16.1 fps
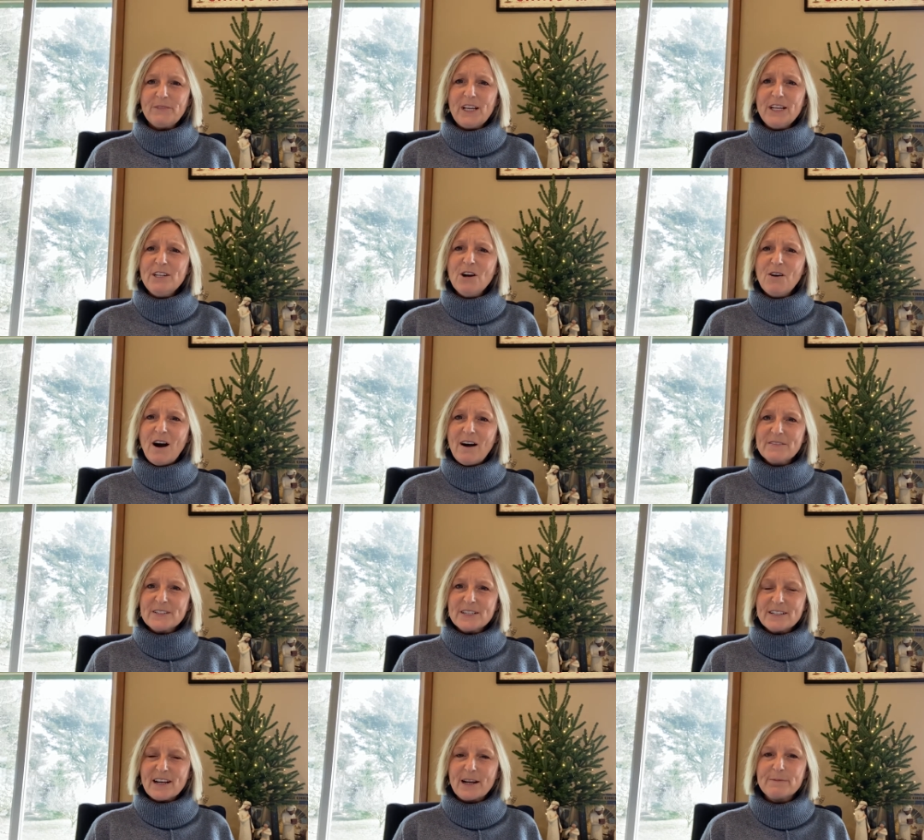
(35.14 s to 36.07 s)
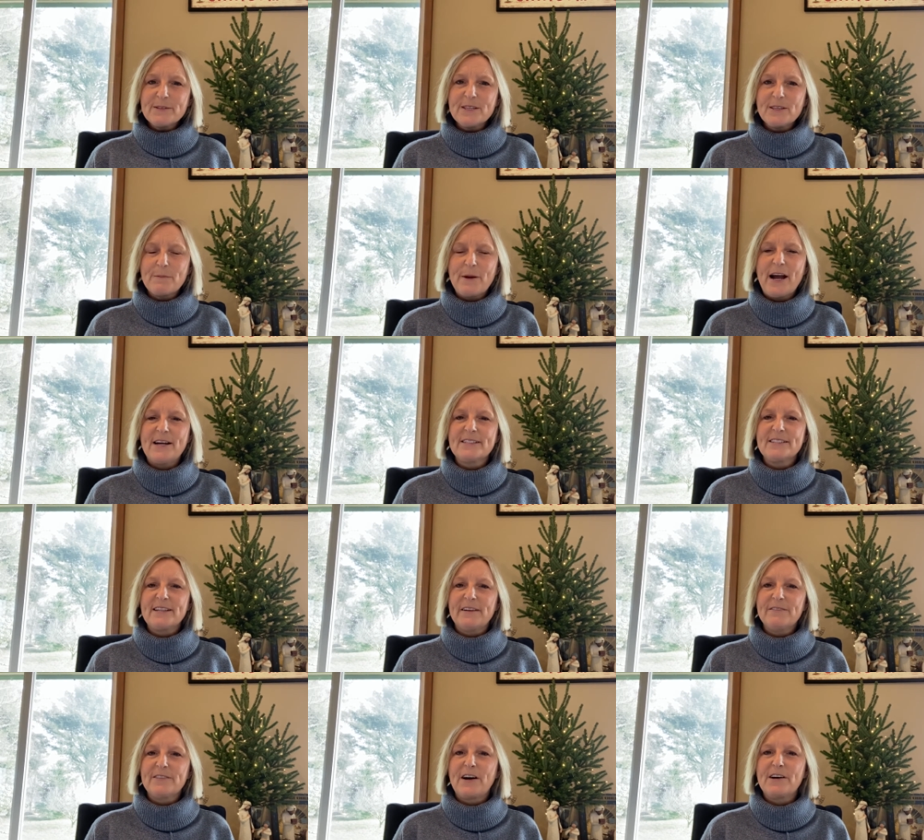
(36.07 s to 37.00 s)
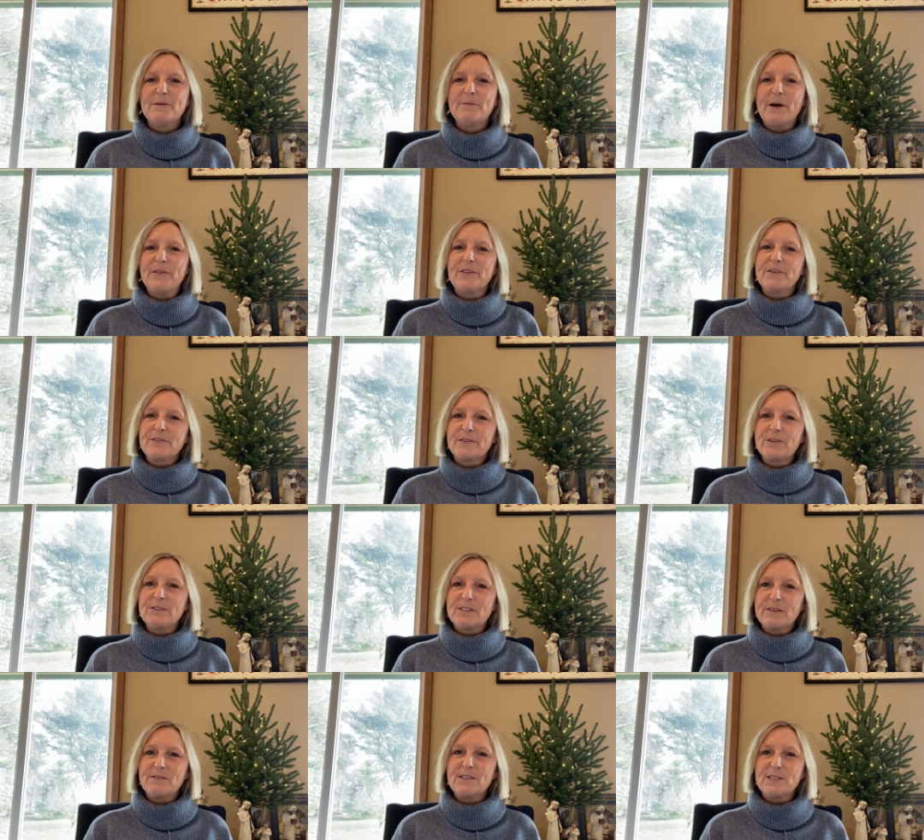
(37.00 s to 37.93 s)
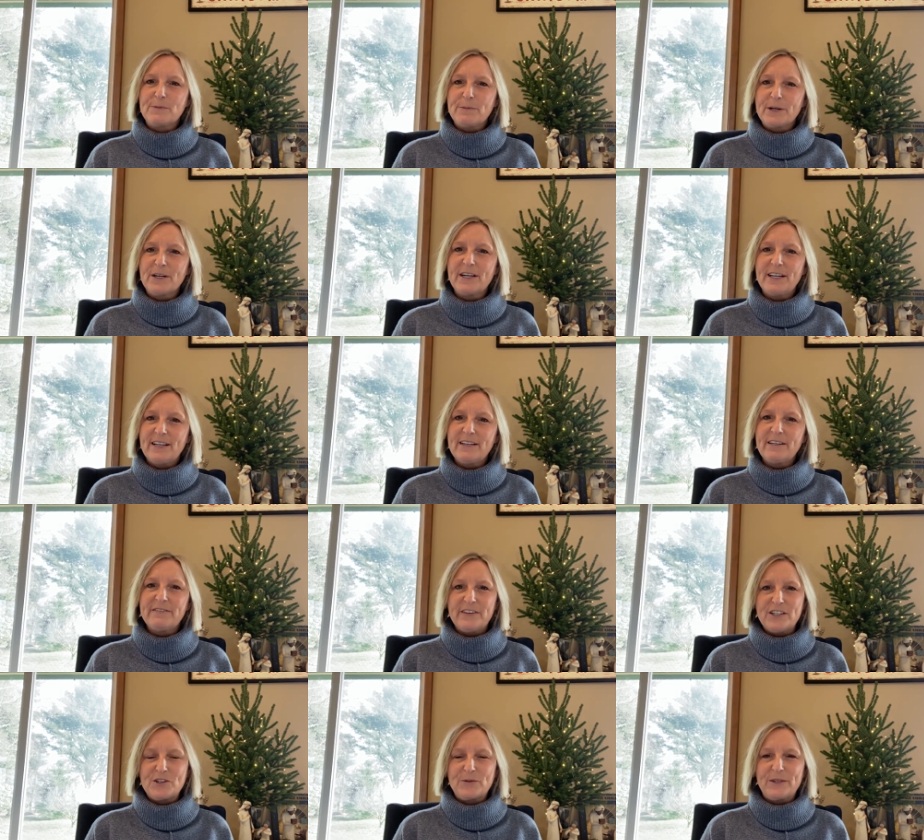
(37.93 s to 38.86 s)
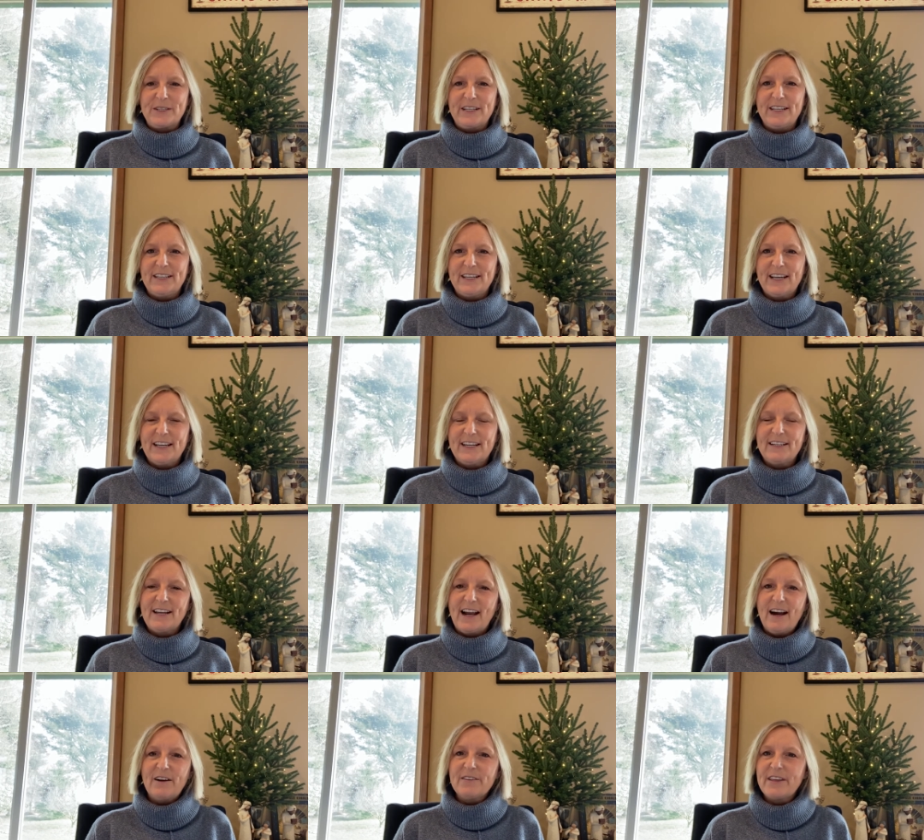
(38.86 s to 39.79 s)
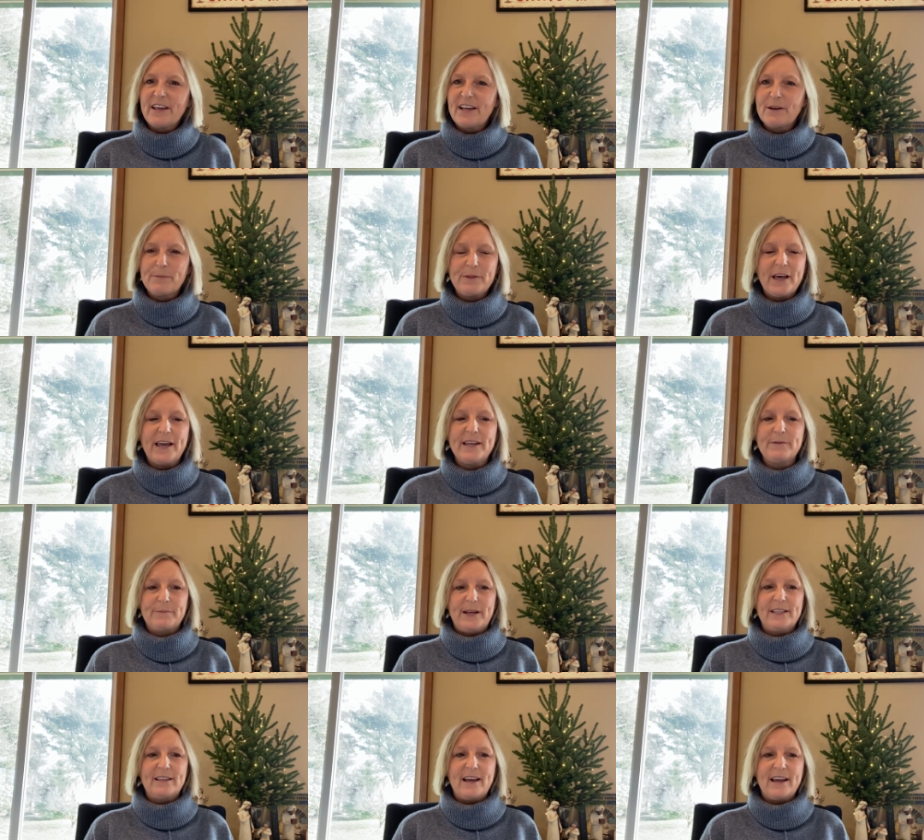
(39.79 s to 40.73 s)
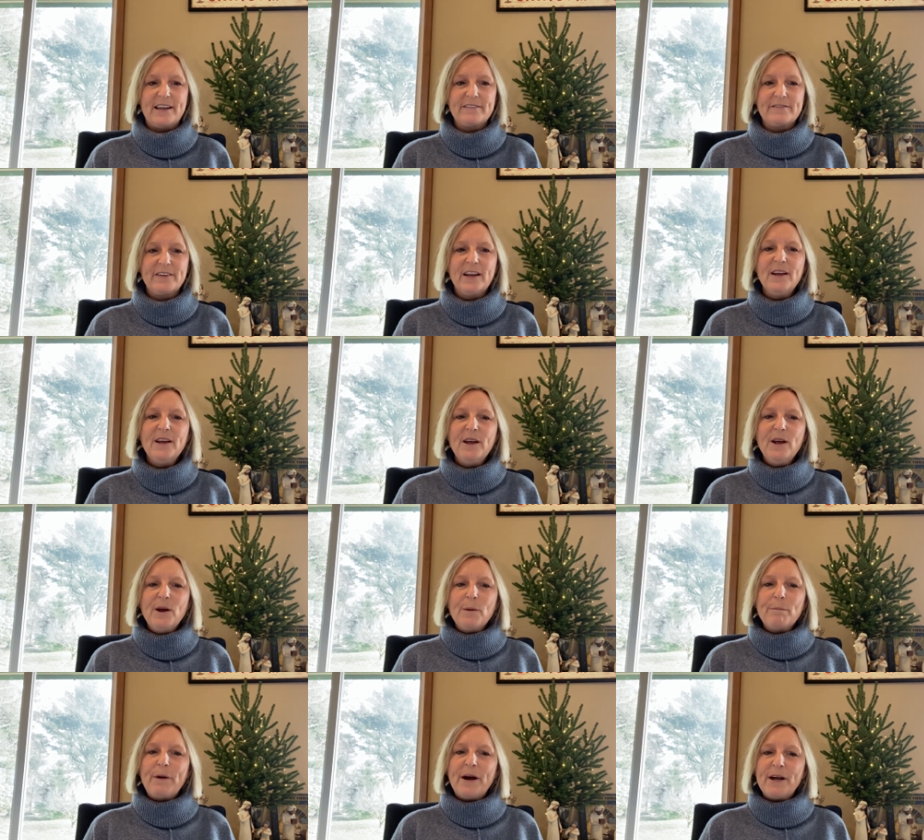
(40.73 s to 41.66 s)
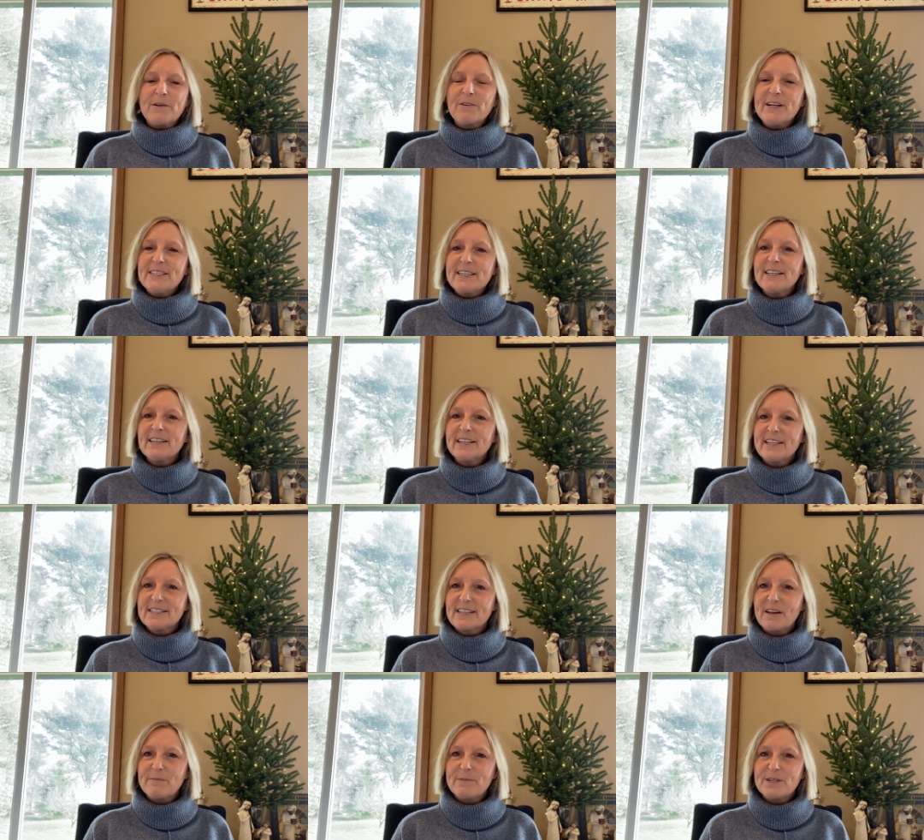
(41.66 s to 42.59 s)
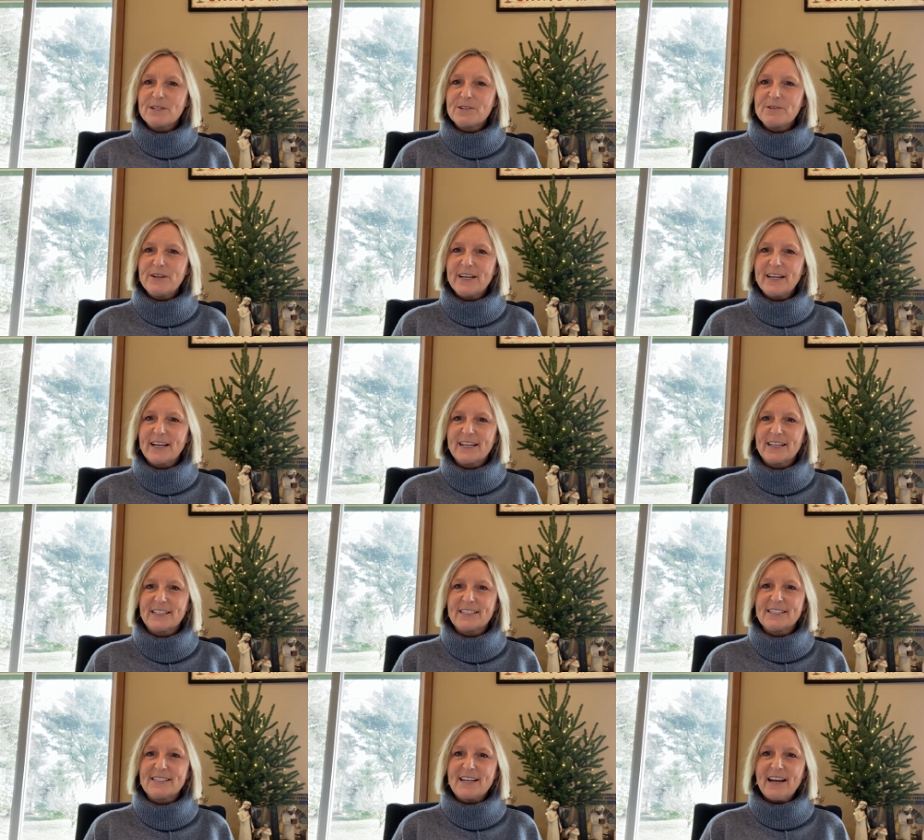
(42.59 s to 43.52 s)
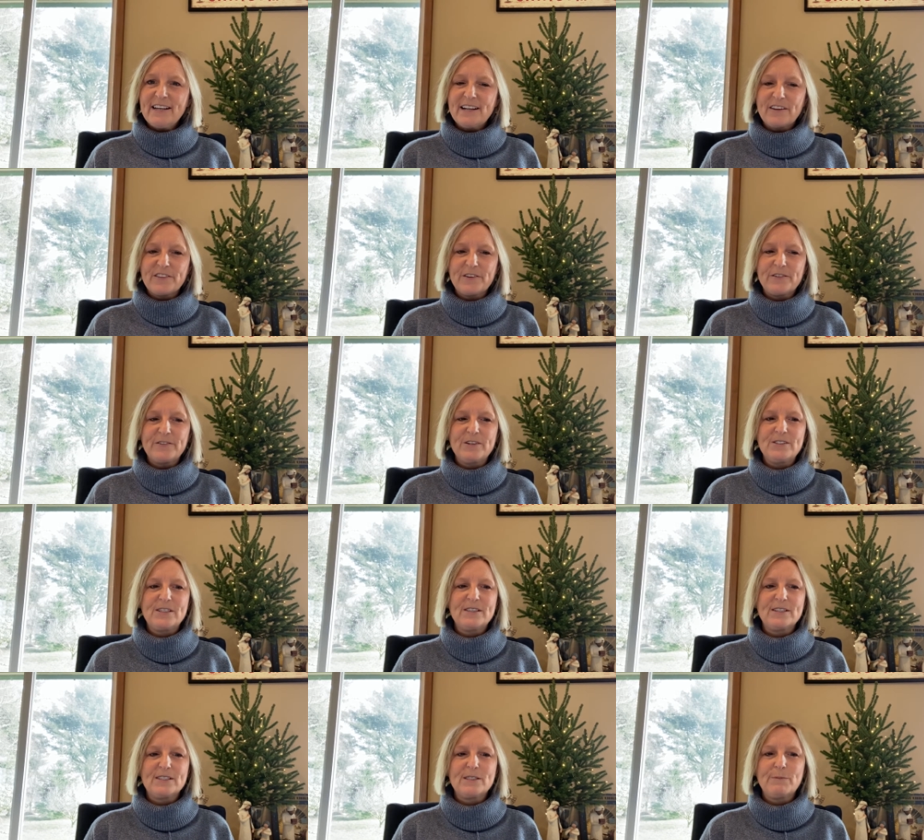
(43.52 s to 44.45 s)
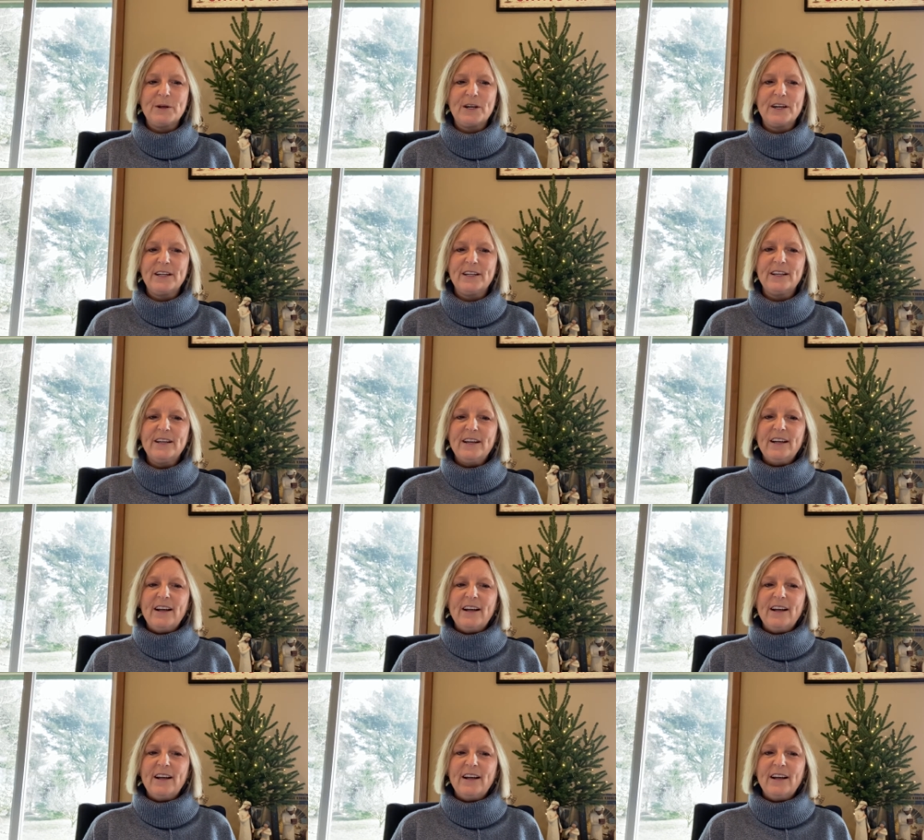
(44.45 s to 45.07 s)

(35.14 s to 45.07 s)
You know, oftentimes in the past, I've thought about the fruits of the Spirit individually and how they apply to my life. But recently, as I've been doing a study on the fruits of the Spirit,